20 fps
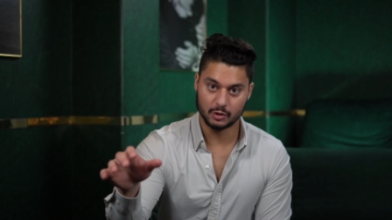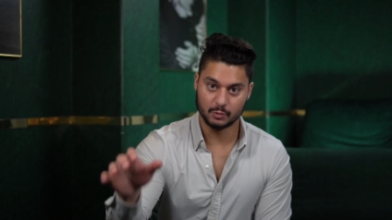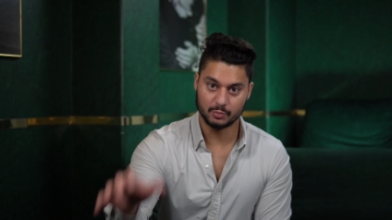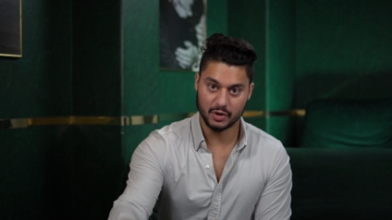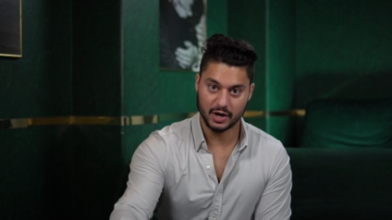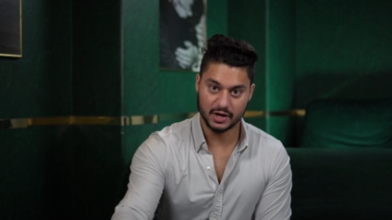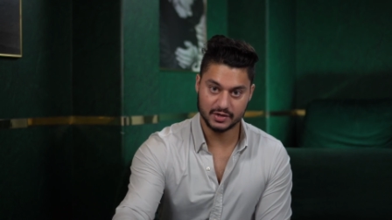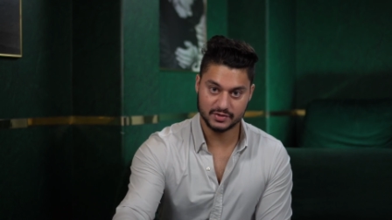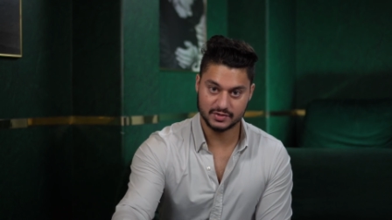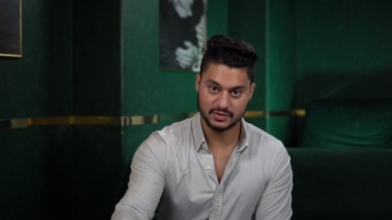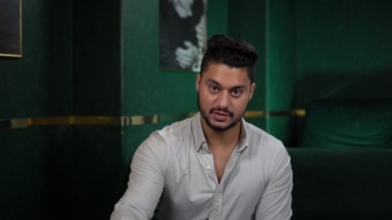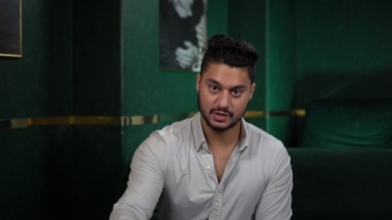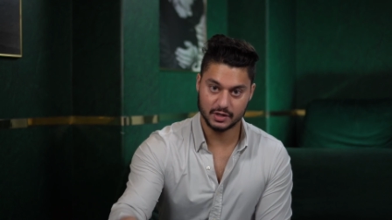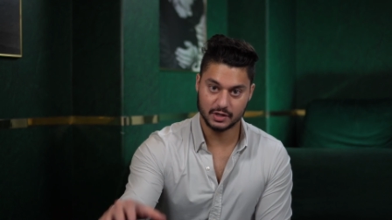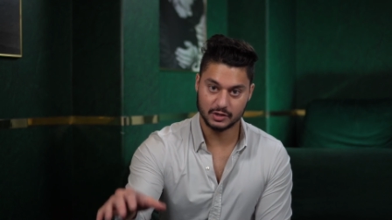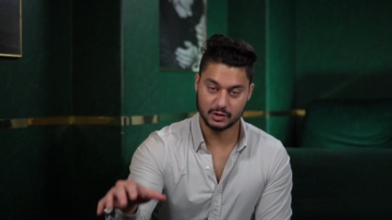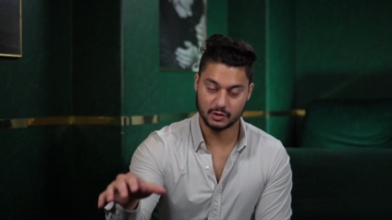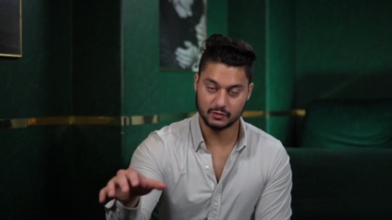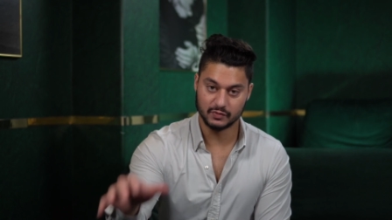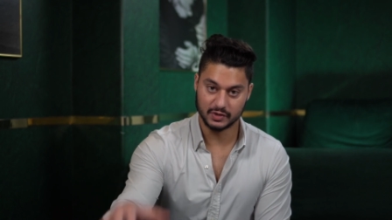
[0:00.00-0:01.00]
oppressed
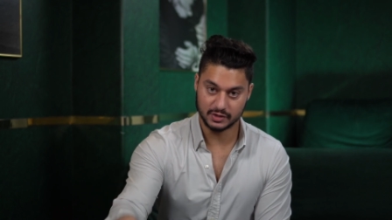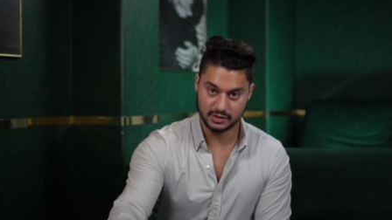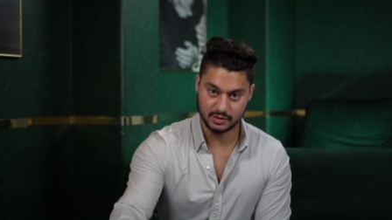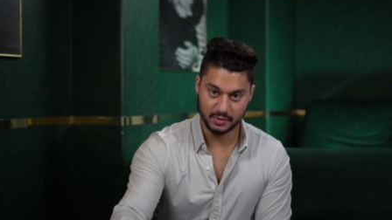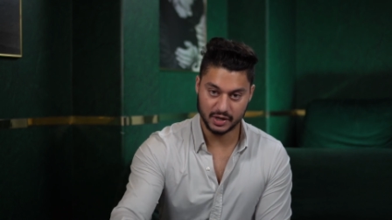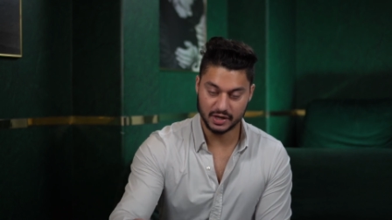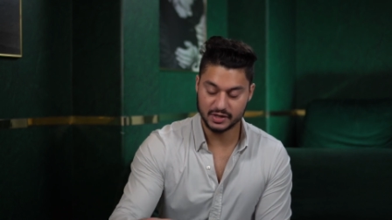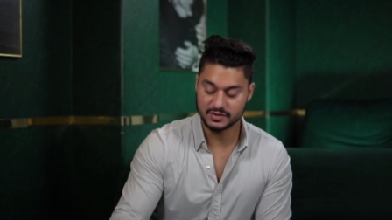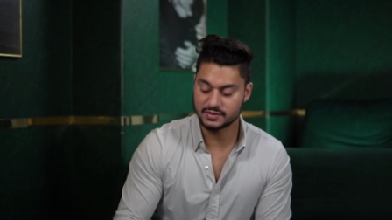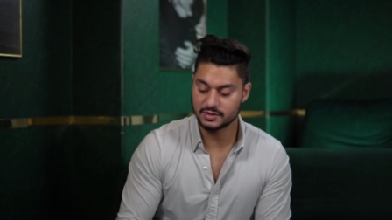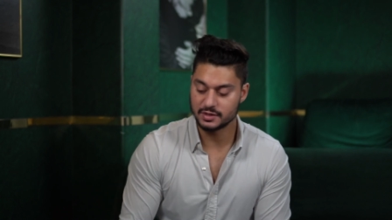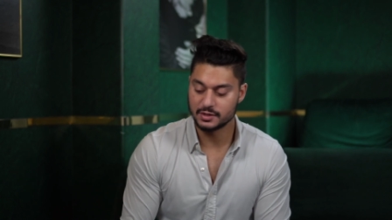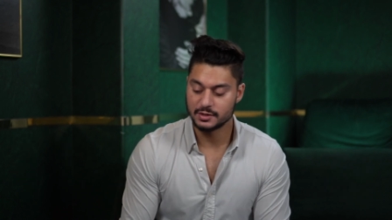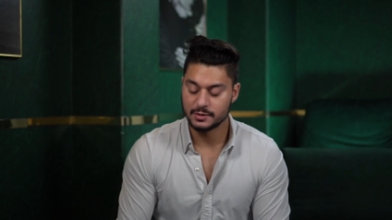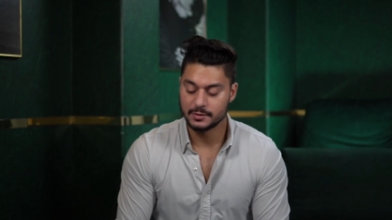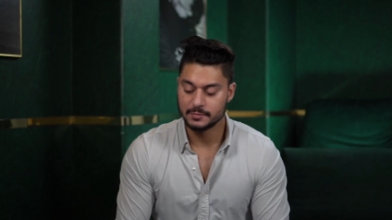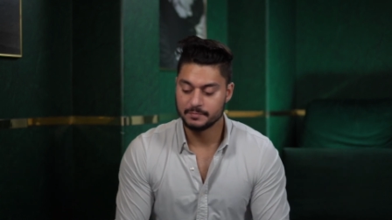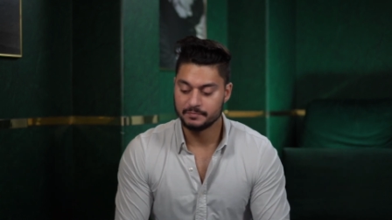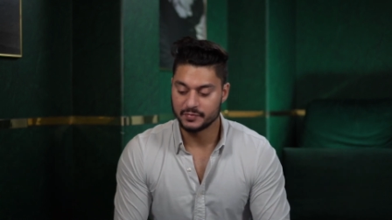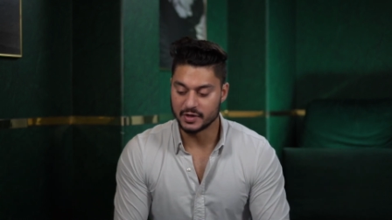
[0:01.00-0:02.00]
and you're victimized,
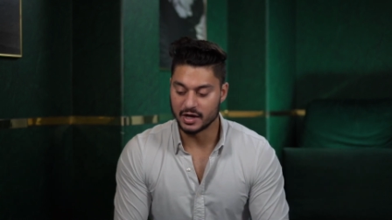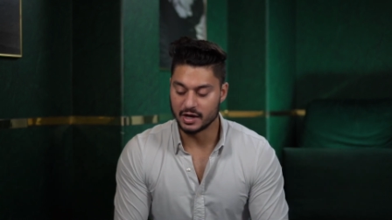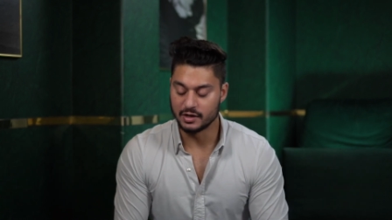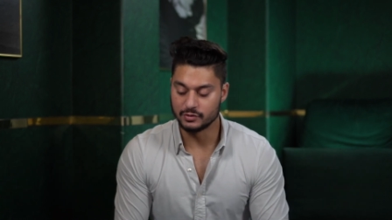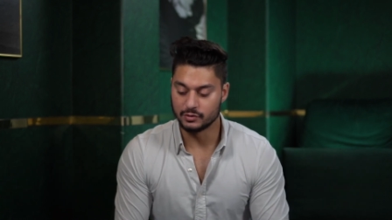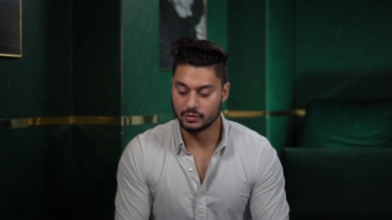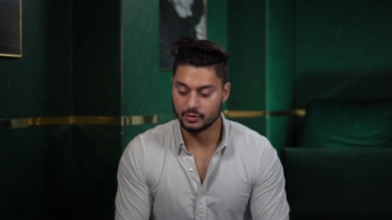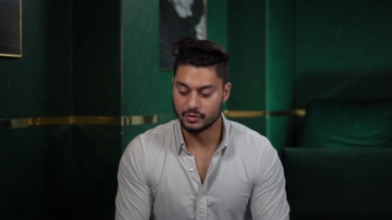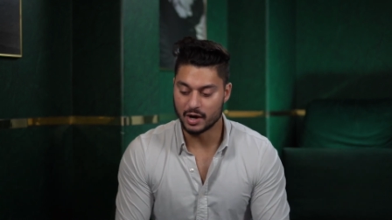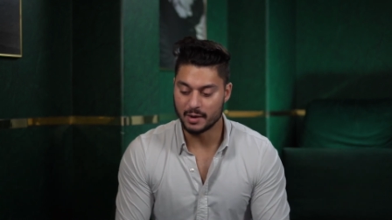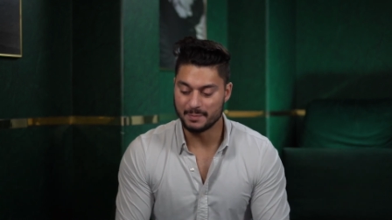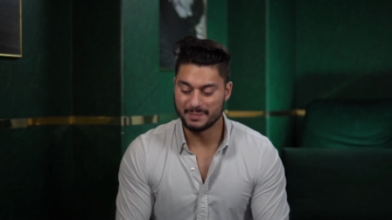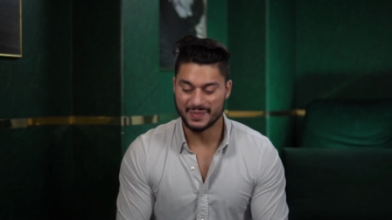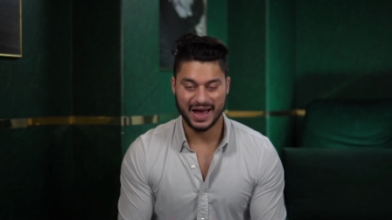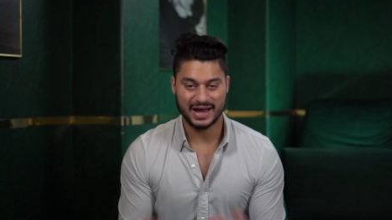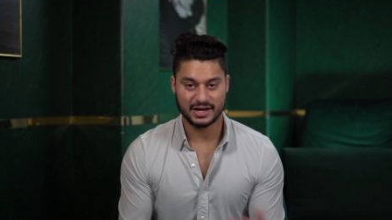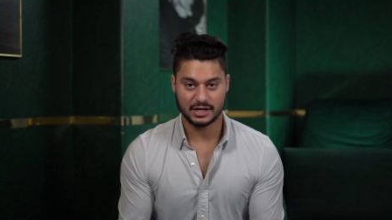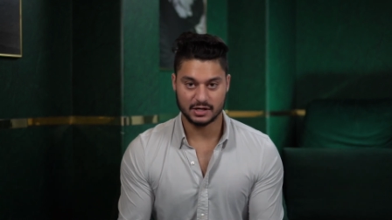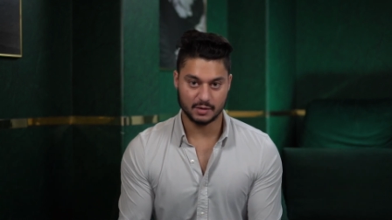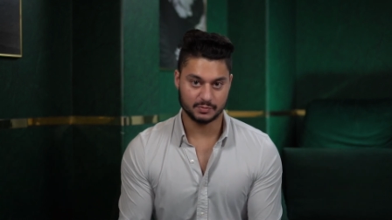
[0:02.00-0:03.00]
and they're not
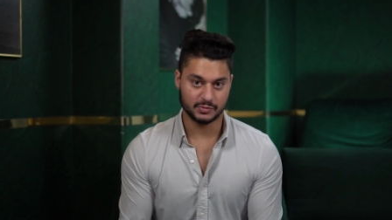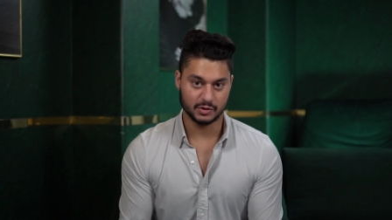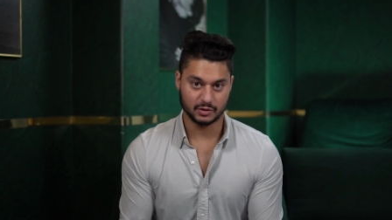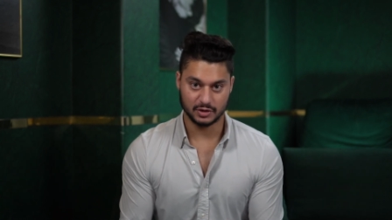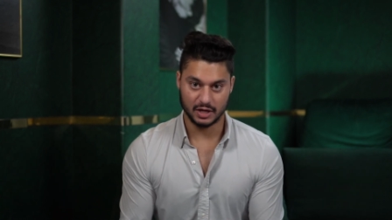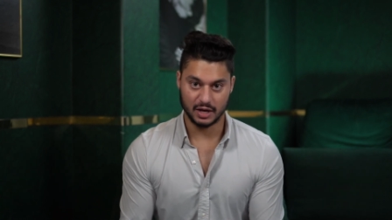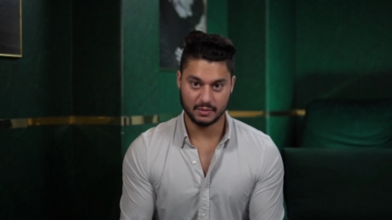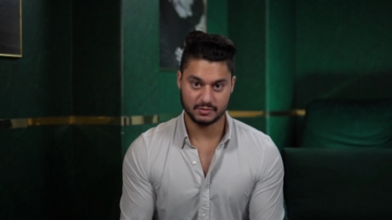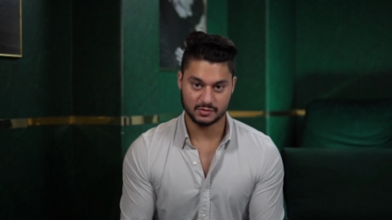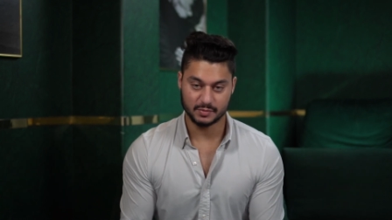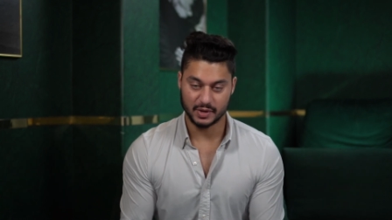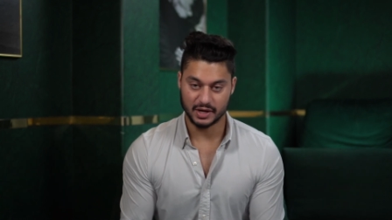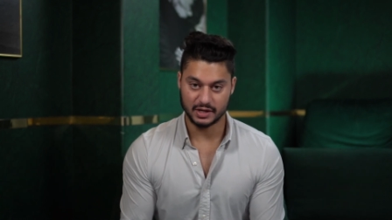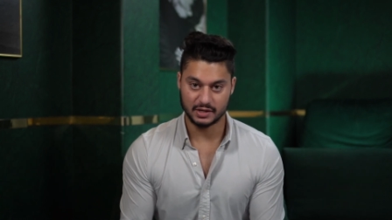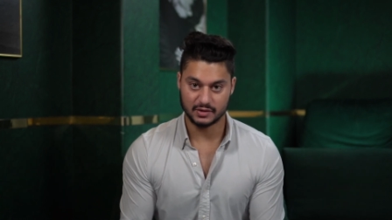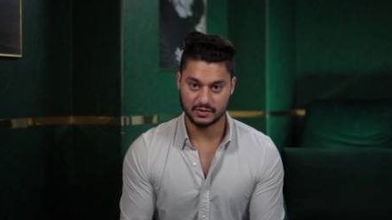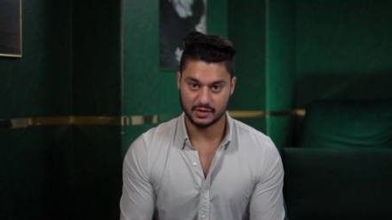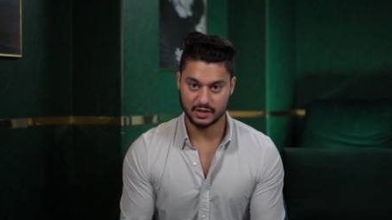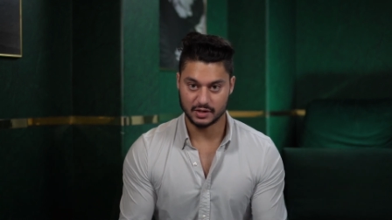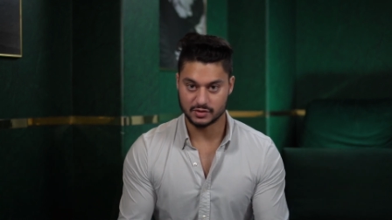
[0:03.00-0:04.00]
backing up their claims by
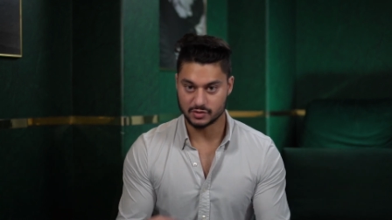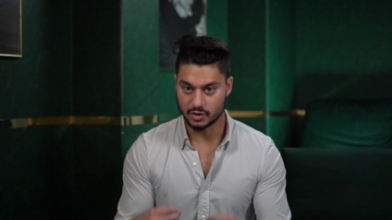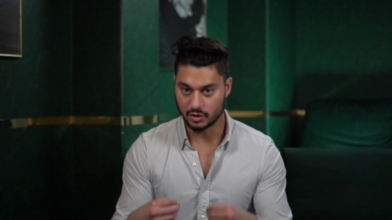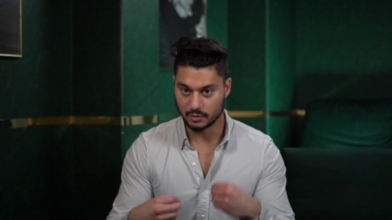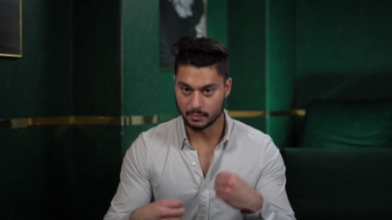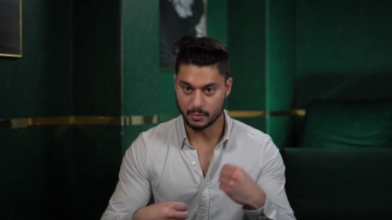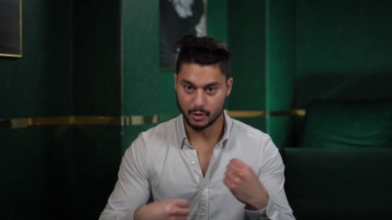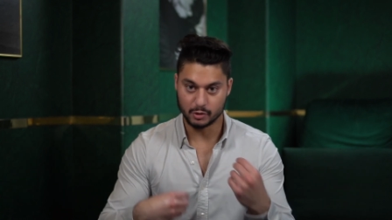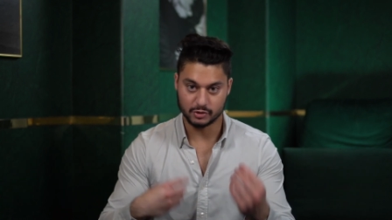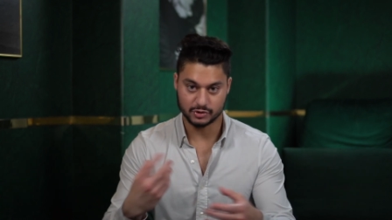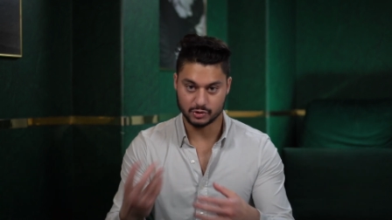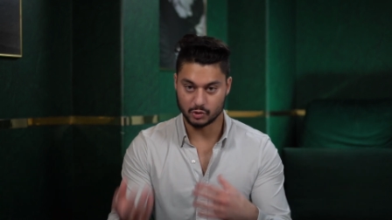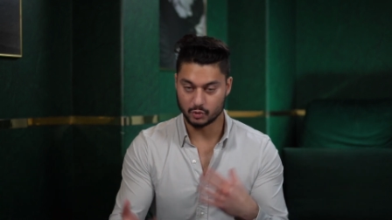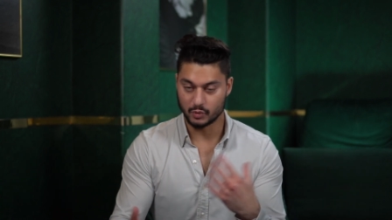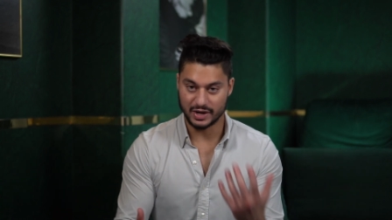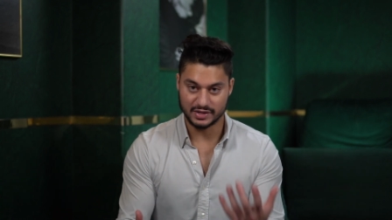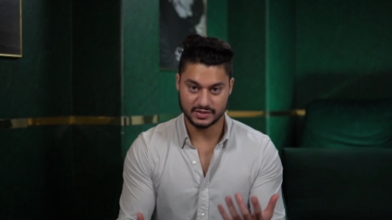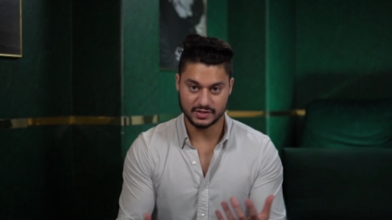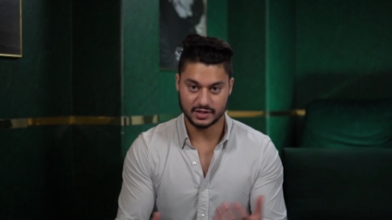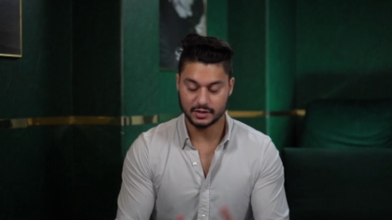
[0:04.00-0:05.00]
anything, it's all emotional
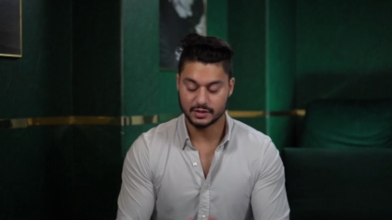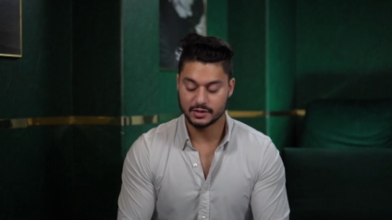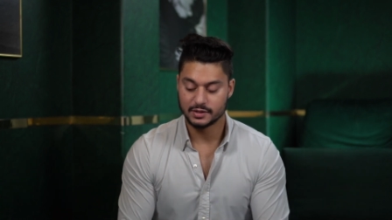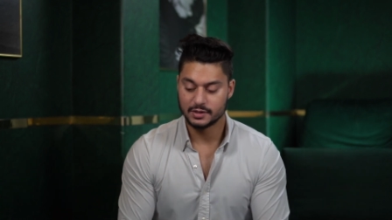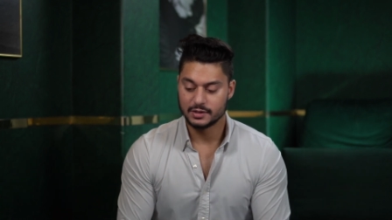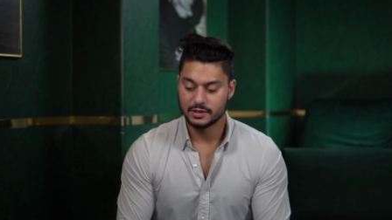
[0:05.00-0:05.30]
ranting,